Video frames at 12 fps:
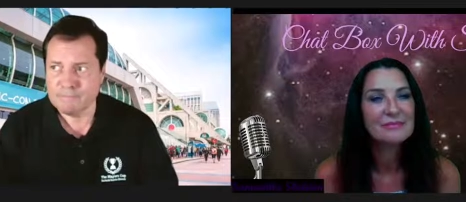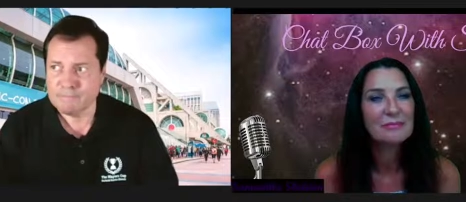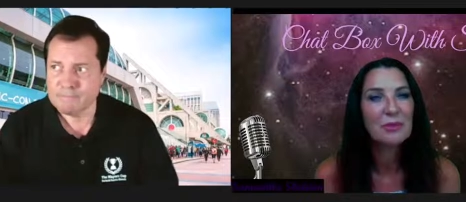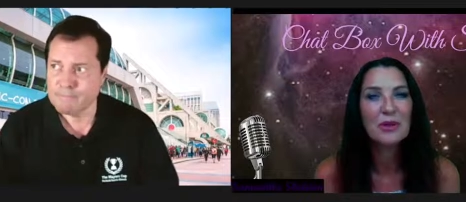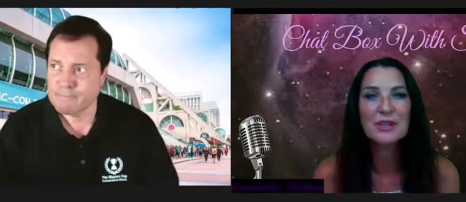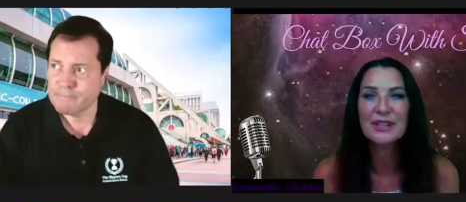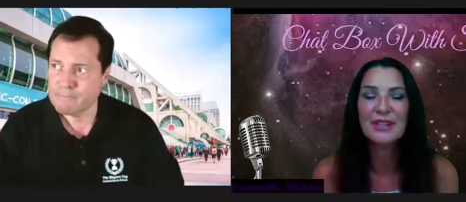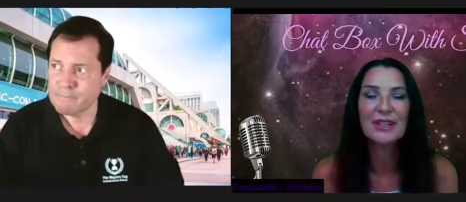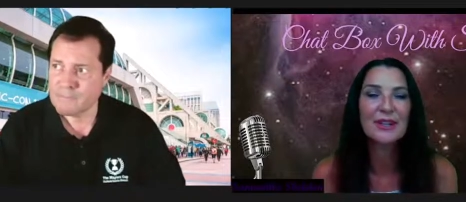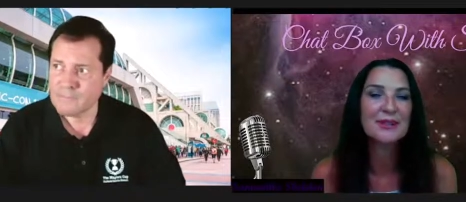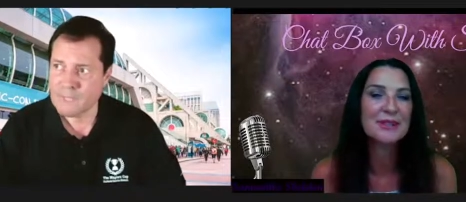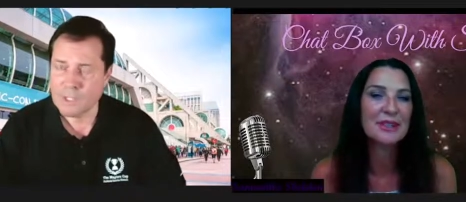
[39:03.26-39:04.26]
Speaker 1: Boys and
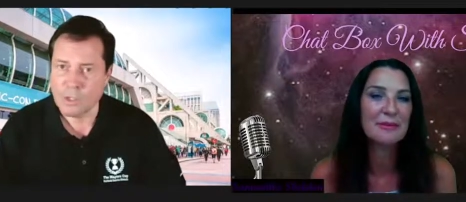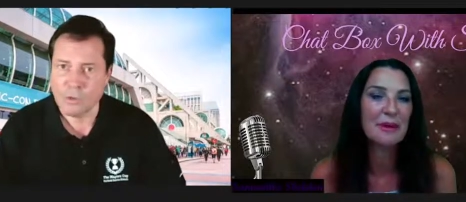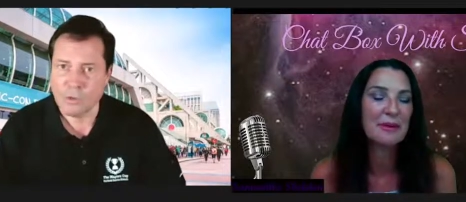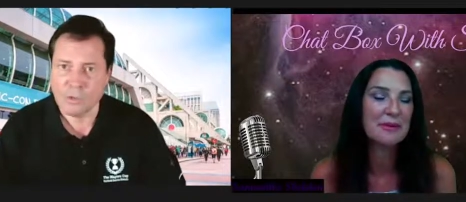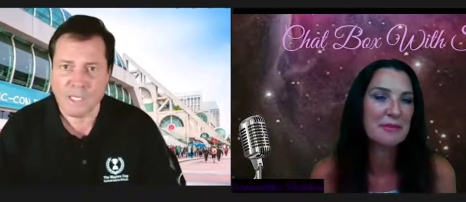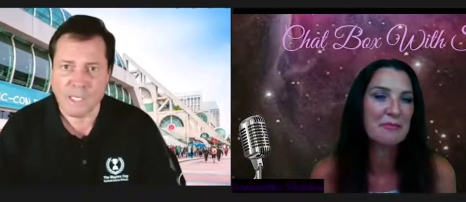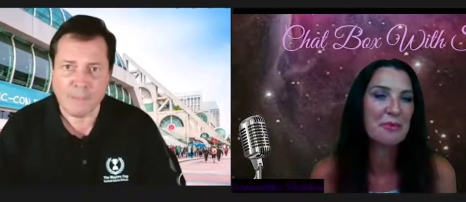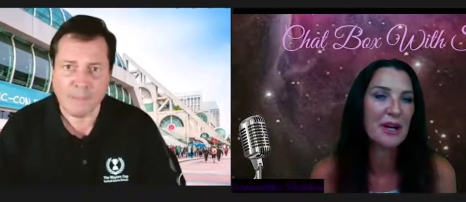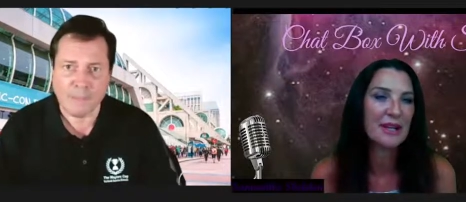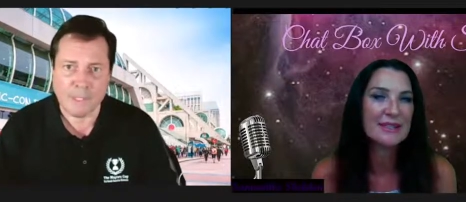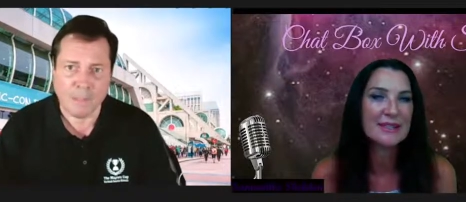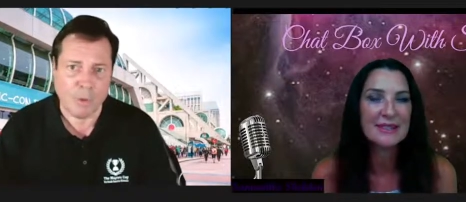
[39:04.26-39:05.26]
Girls Club. Leukemia, I was
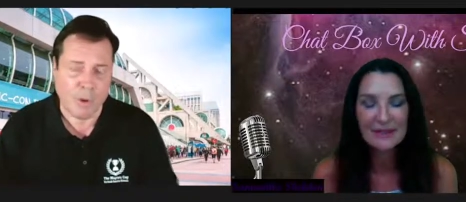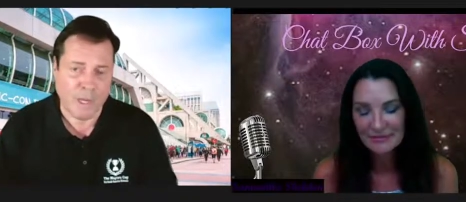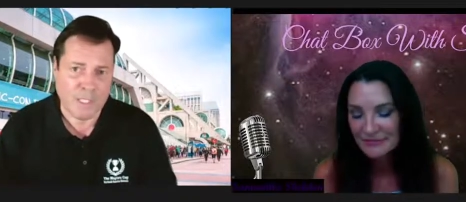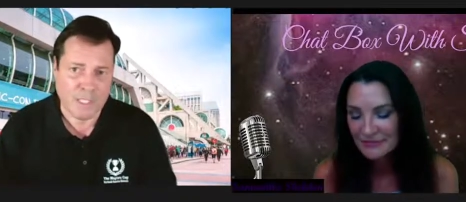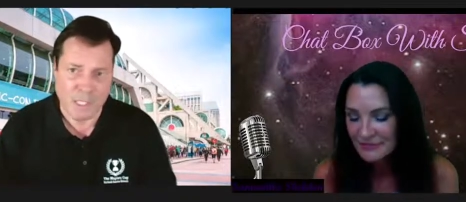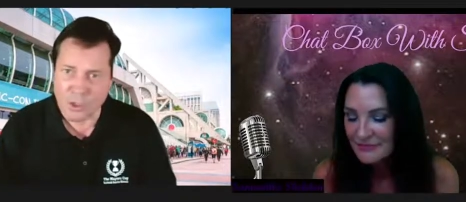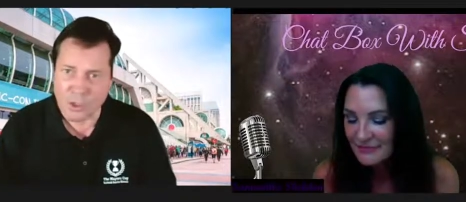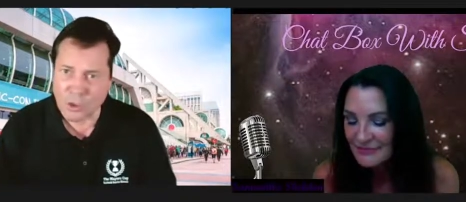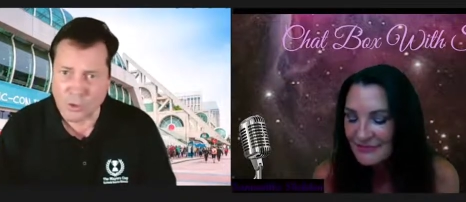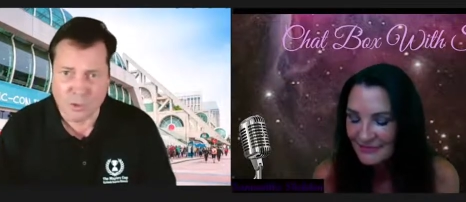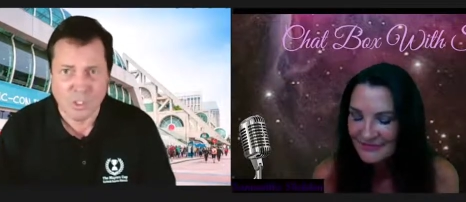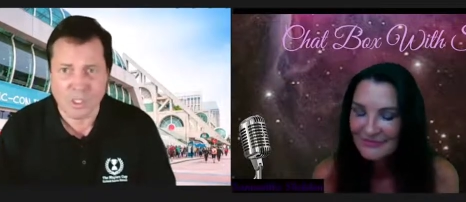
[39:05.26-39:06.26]
impressed.
Speaker 2: Boys and Girls
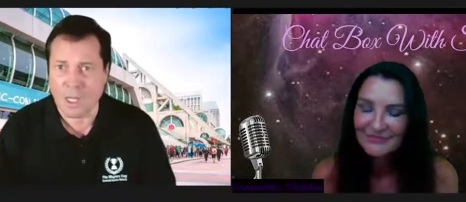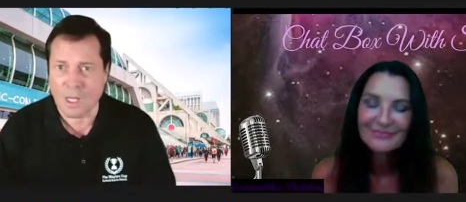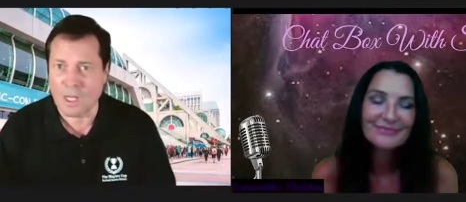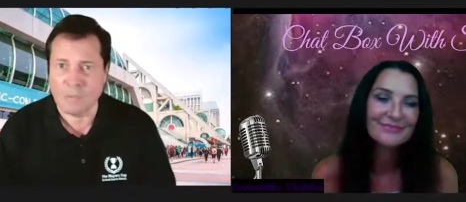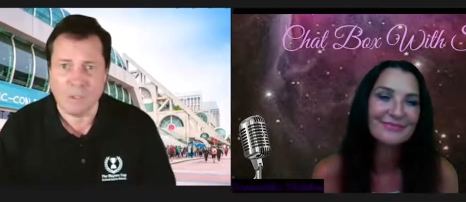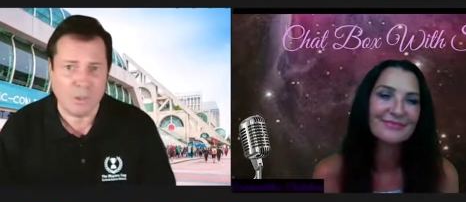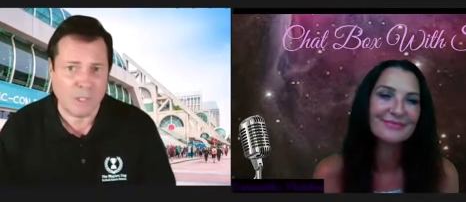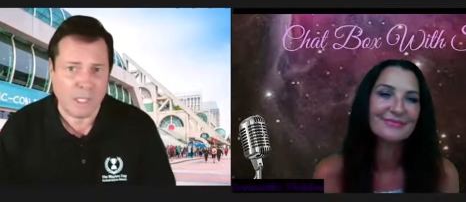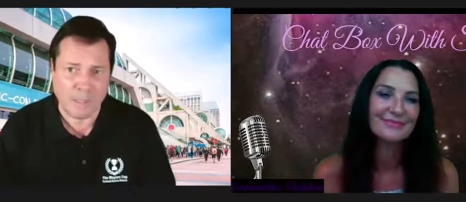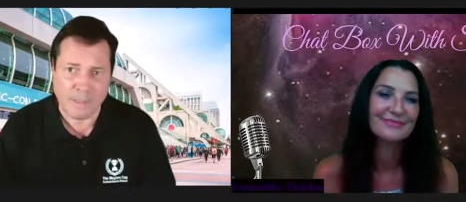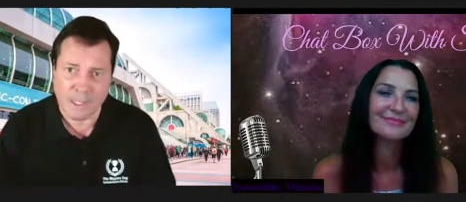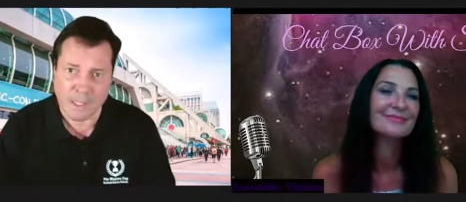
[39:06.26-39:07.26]
Club, mm.
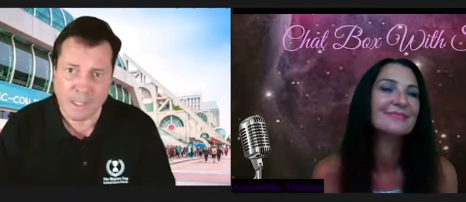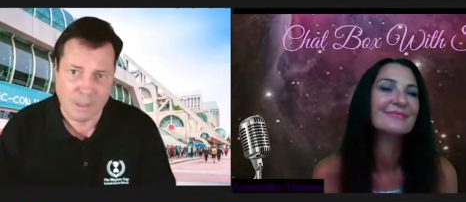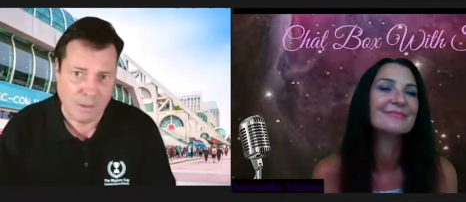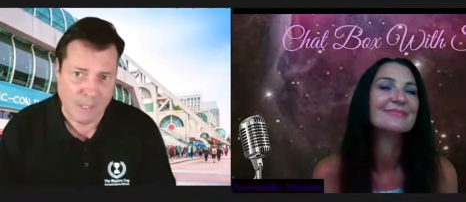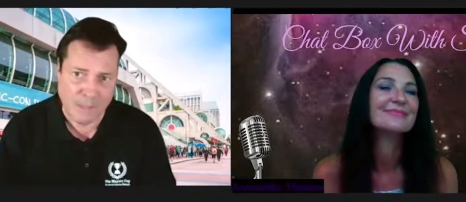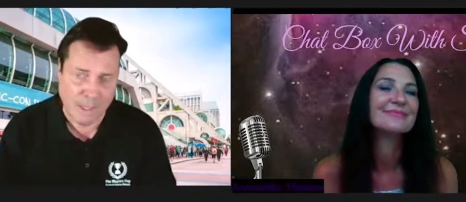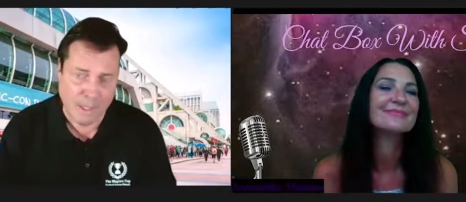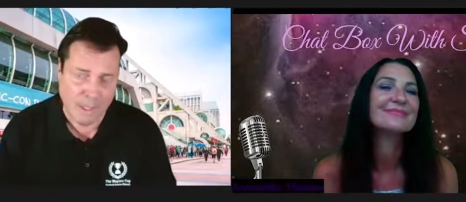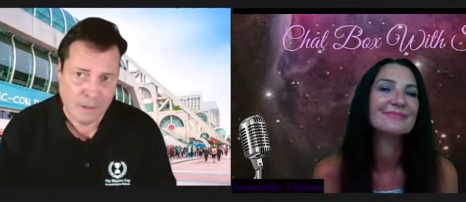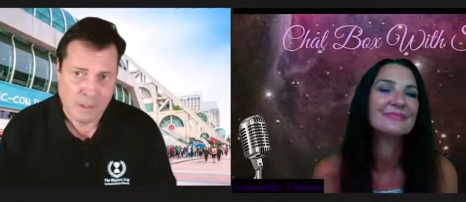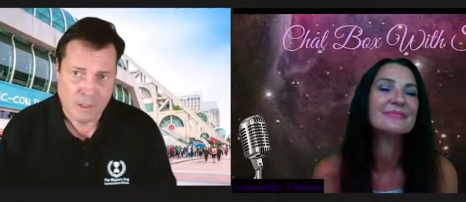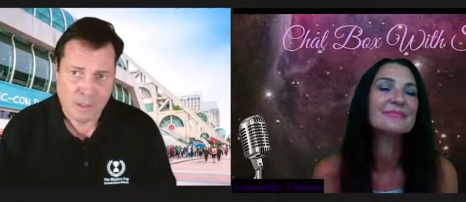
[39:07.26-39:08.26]
Leukemia, mm. Leukemia
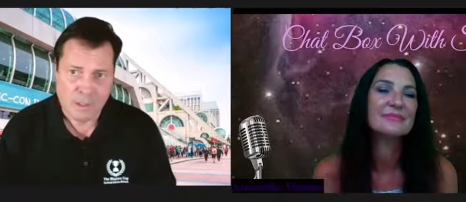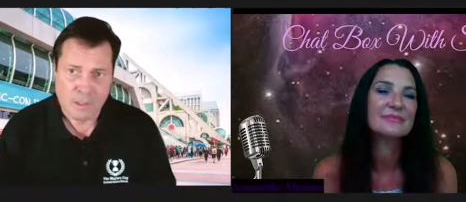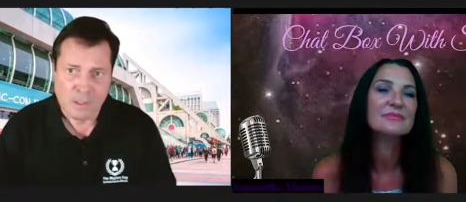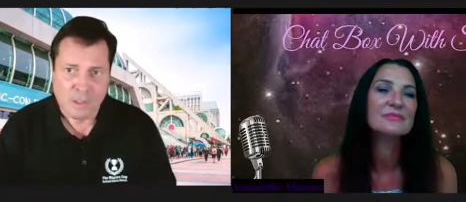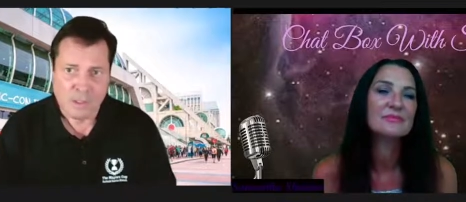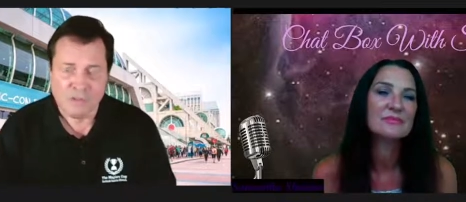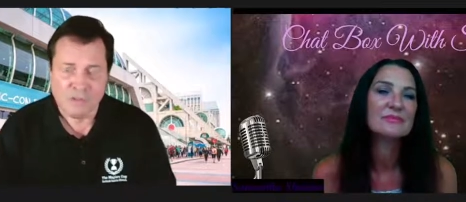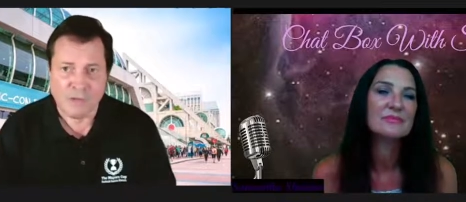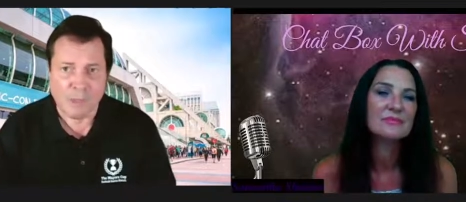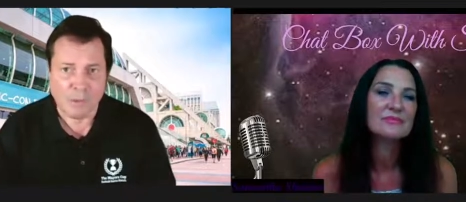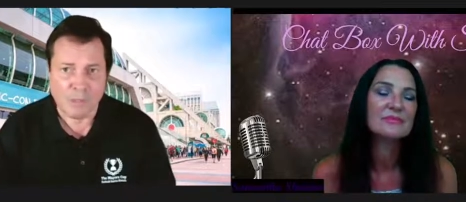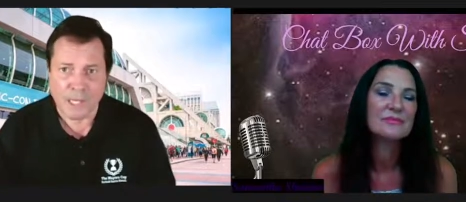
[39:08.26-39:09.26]

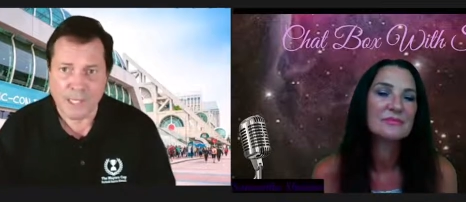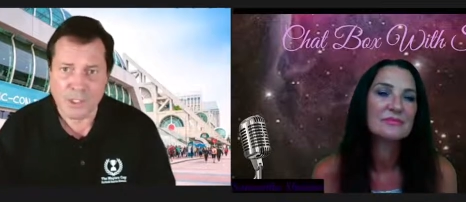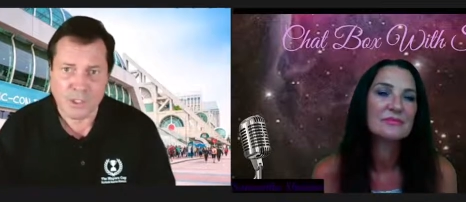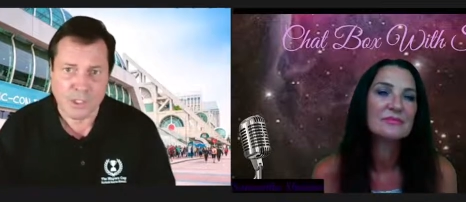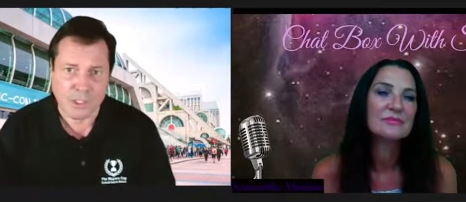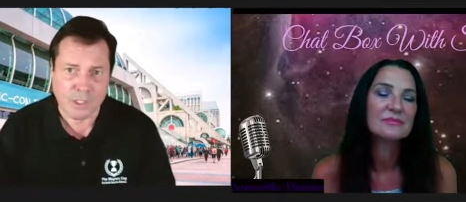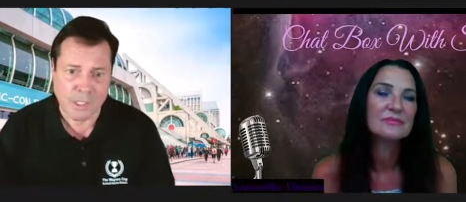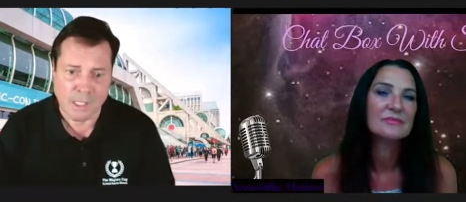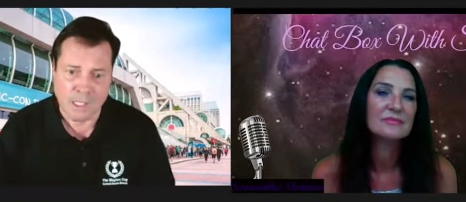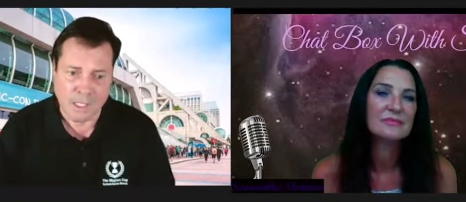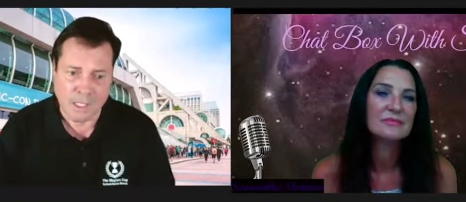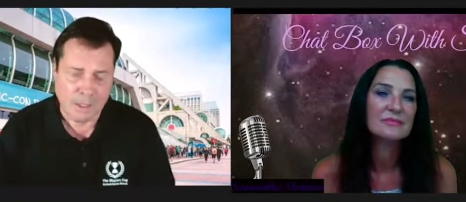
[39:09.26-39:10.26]
Foundation.
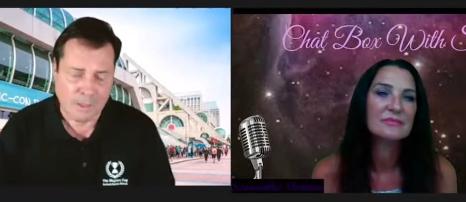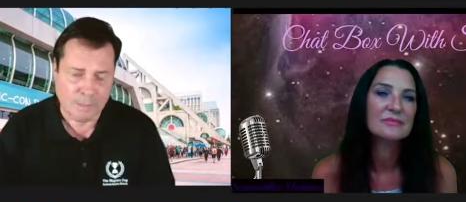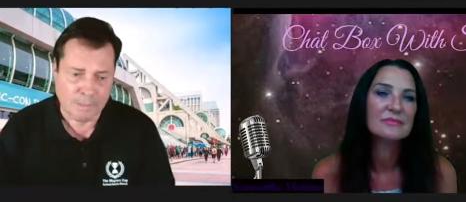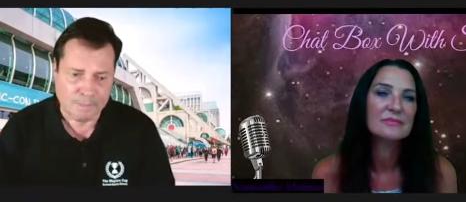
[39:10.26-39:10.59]
Um,